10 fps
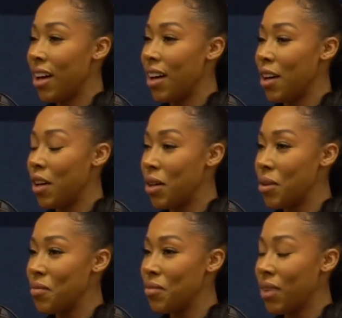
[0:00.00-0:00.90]

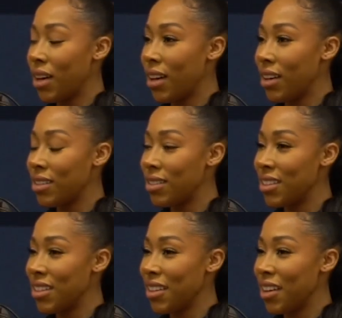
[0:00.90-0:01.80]
And
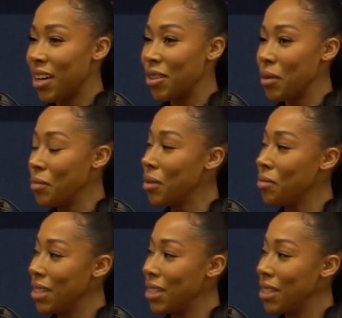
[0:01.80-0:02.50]
I remember